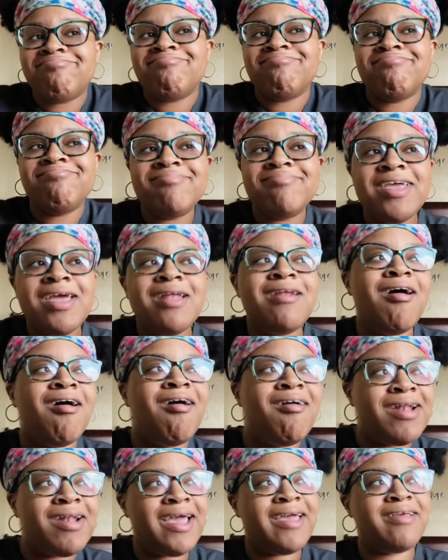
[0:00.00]
you know,
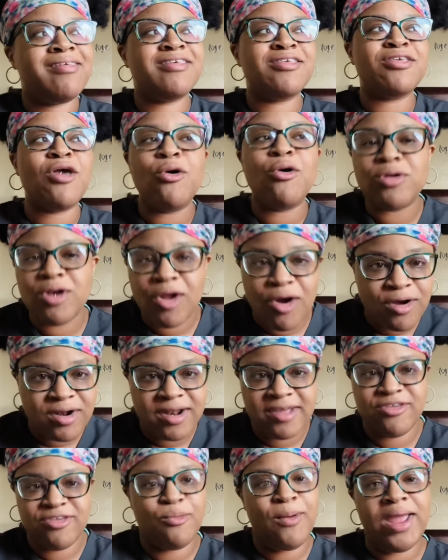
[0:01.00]
like so long, like
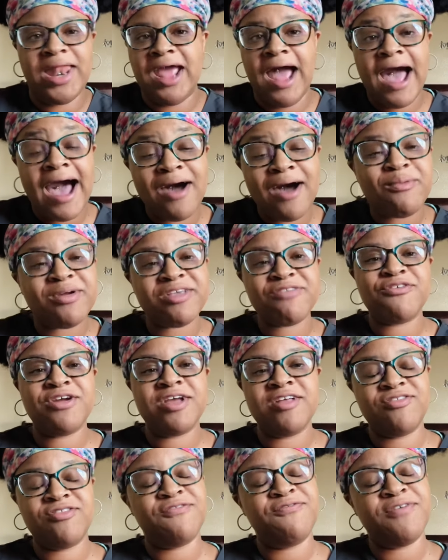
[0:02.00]
you're waiting hours for
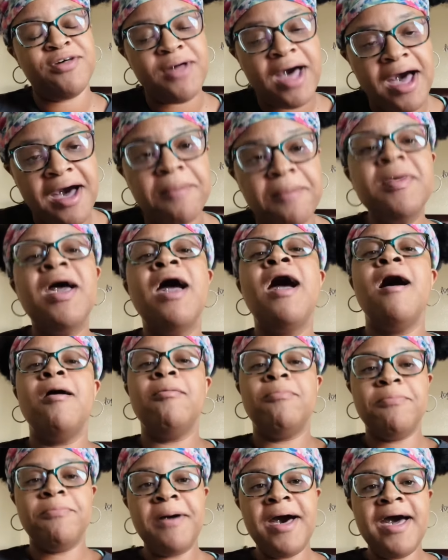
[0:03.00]
it to fill up,
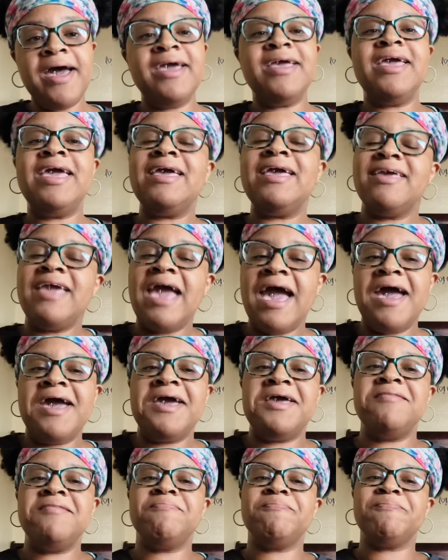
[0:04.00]
but it
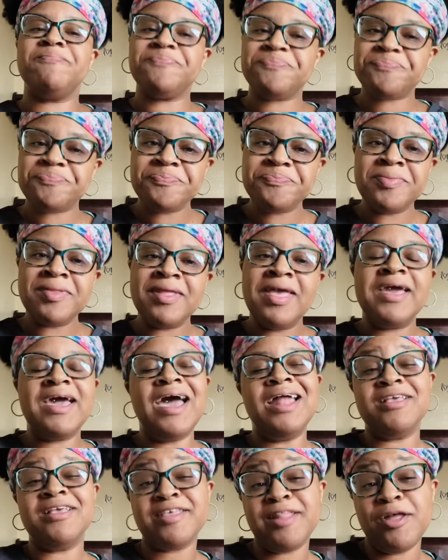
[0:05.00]
can kind
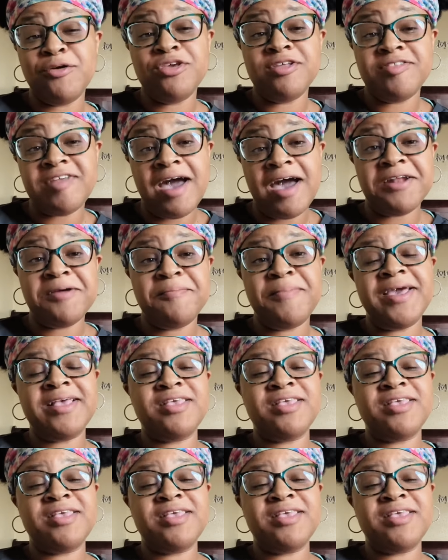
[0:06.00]
of slow you down a bit.